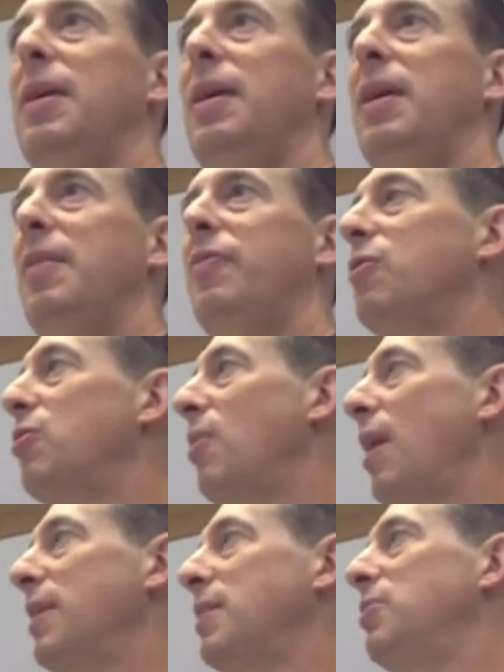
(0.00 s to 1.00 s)
if you're
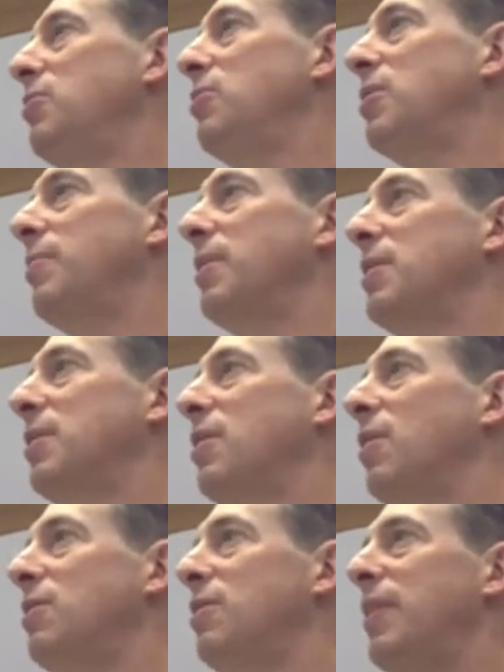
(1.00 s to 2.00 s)
trying to do something to
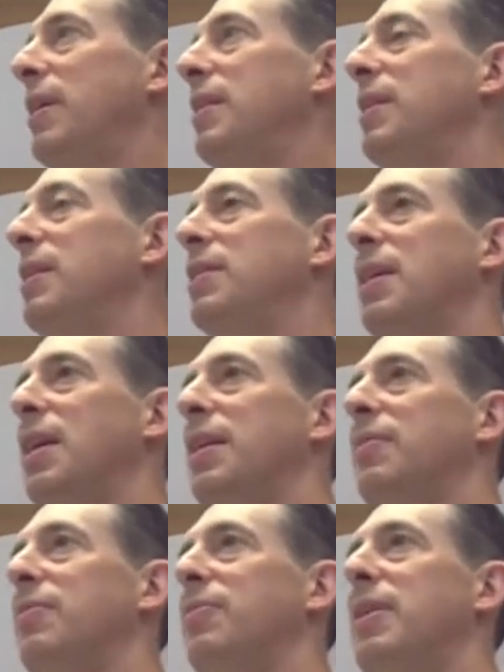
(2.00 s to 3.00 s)
cultivate this kind
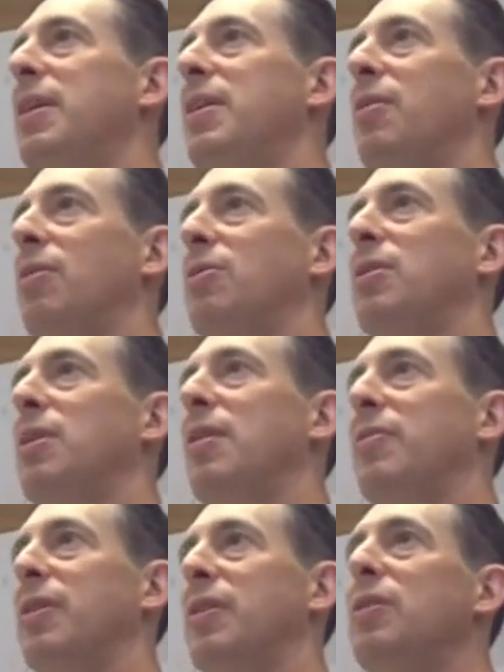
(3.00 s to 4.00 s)
of ethos
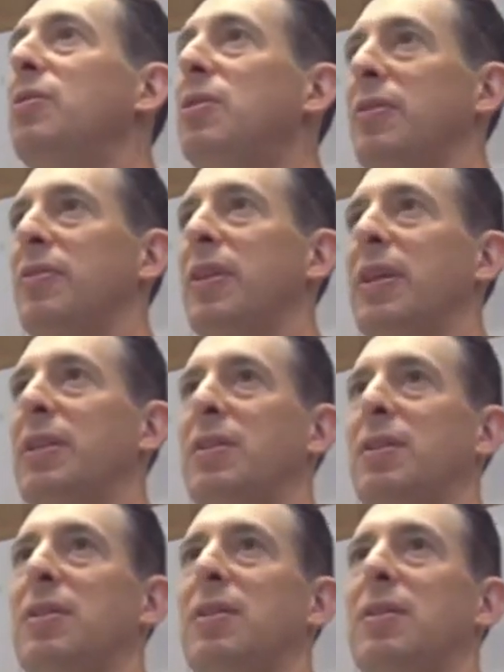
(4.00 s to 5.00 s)
of
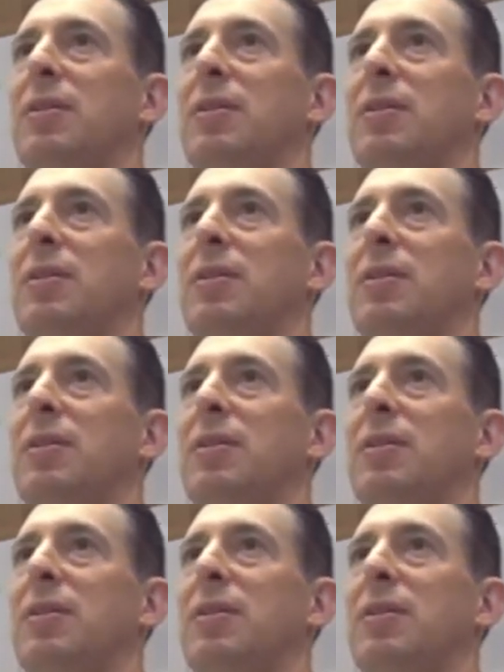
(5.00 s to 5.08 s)
inclusiveness,